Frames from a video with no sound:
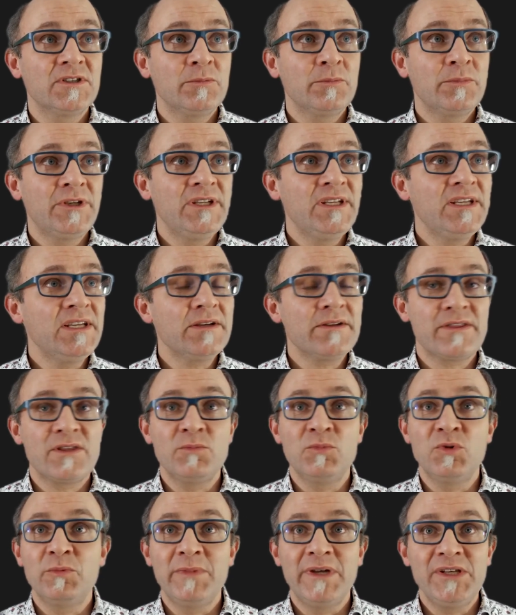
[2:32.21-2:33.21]
P, the
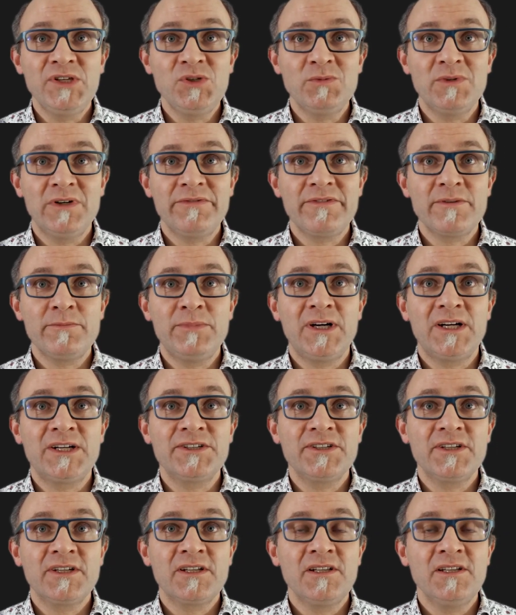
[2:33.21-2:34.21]
momentum of the
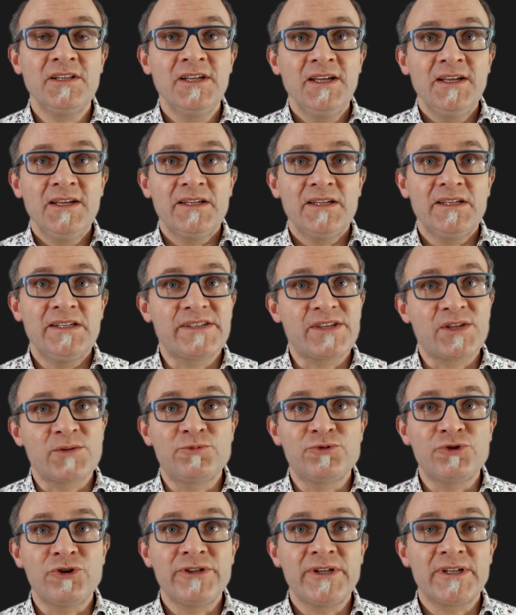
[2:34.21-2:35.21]
particle, is the
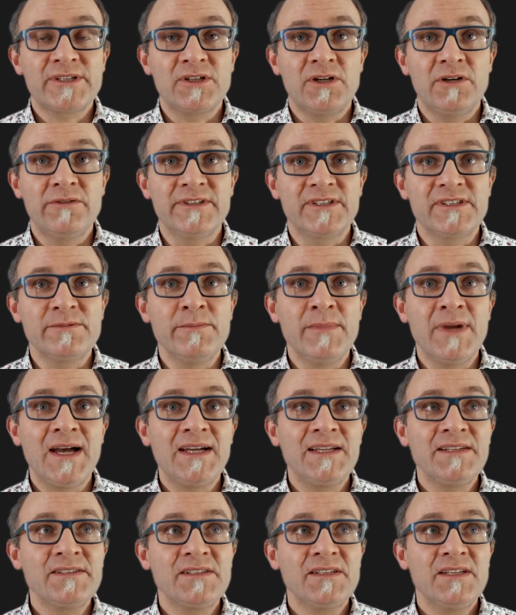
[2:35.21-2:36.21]
product of its
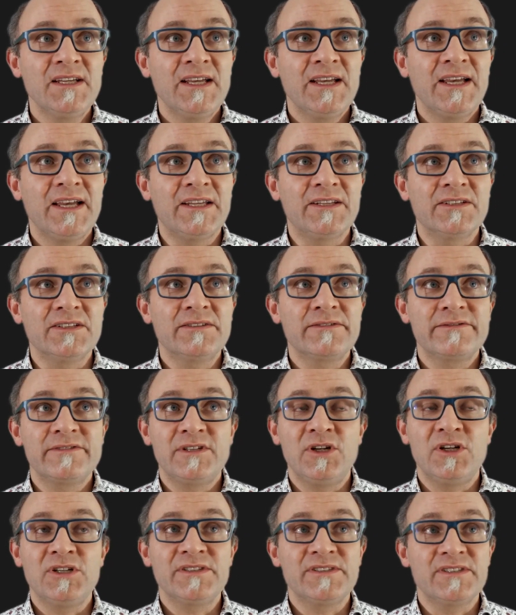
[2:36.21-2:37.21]
mass and its
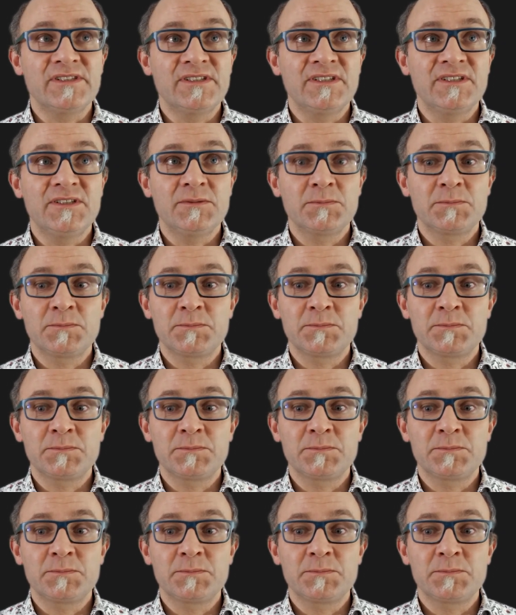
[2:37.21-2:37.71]
velocity.